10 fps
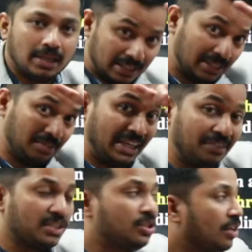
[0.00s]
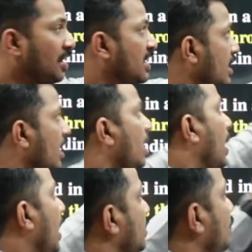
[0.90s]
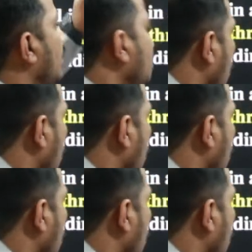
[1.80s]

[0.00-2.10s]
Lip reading: very first definition as the first